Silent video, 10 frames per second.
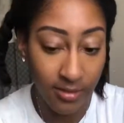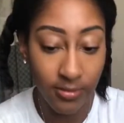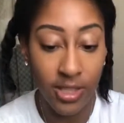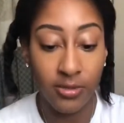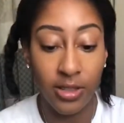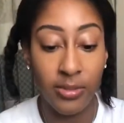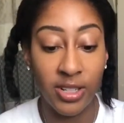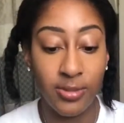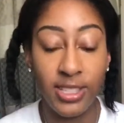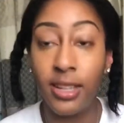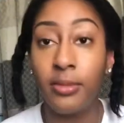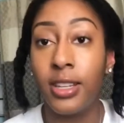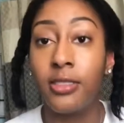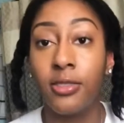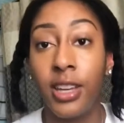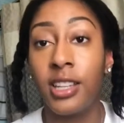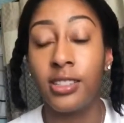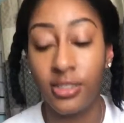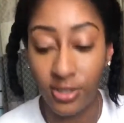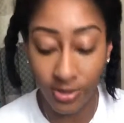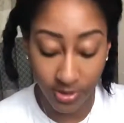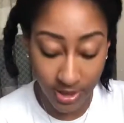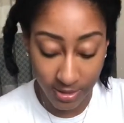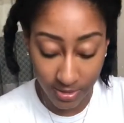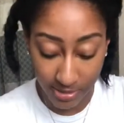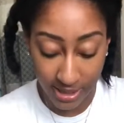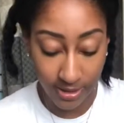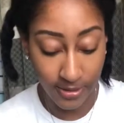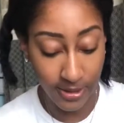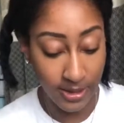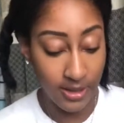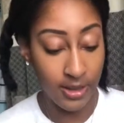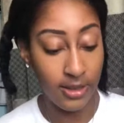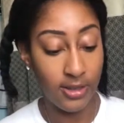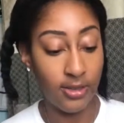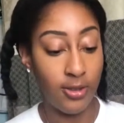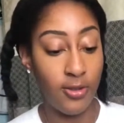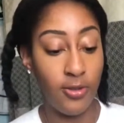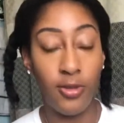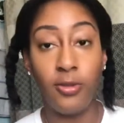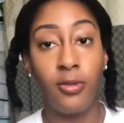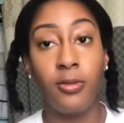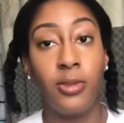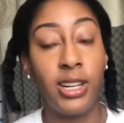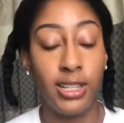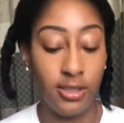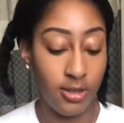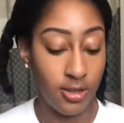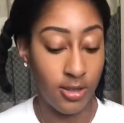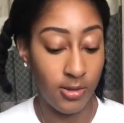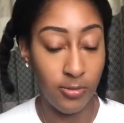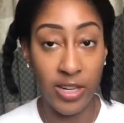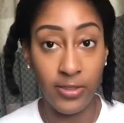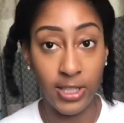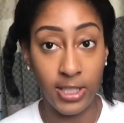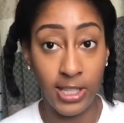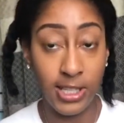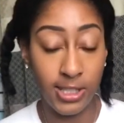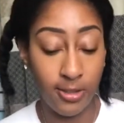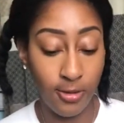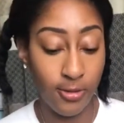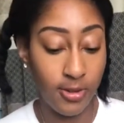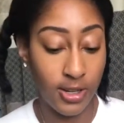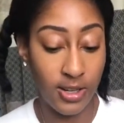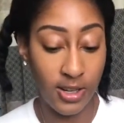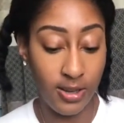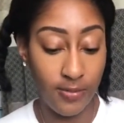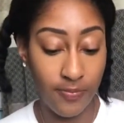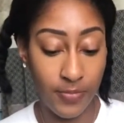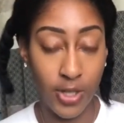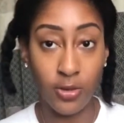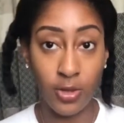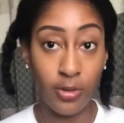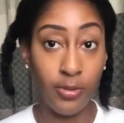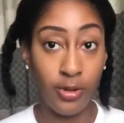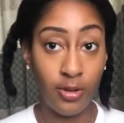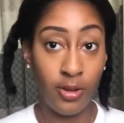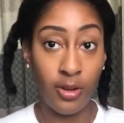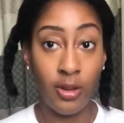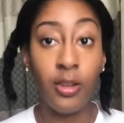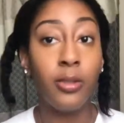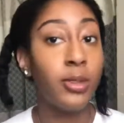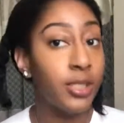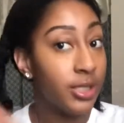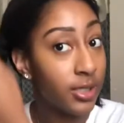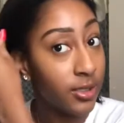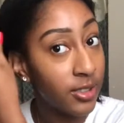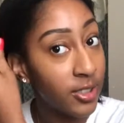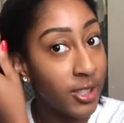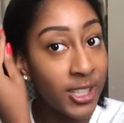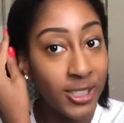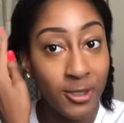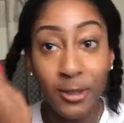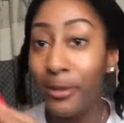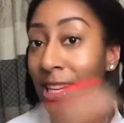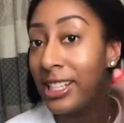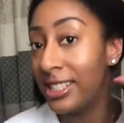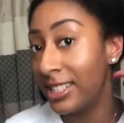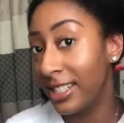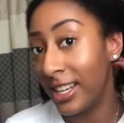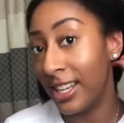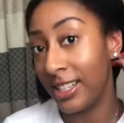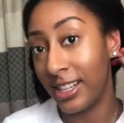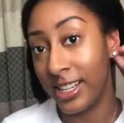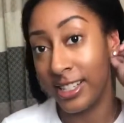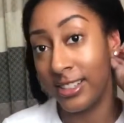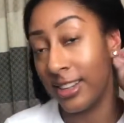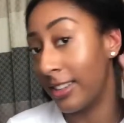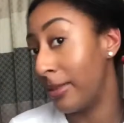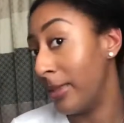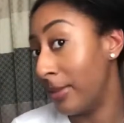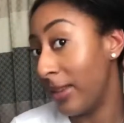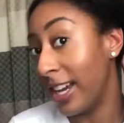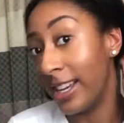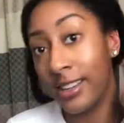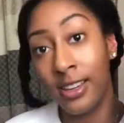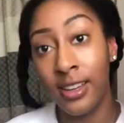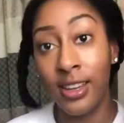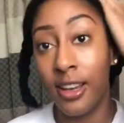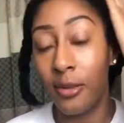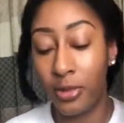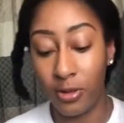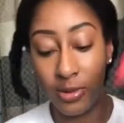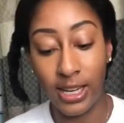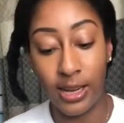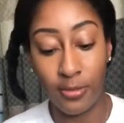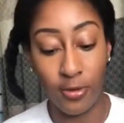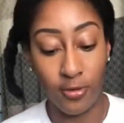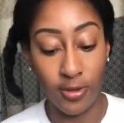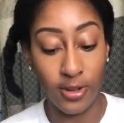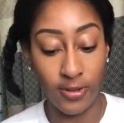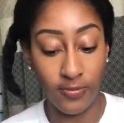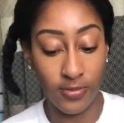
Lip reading: Doesn't really match my skin, but that's okay because it's just going under the wig. So what I saw Raven Elise do on YouTube was do these doo-doo braids and then kind of tuck them in the back and put the wig cap over.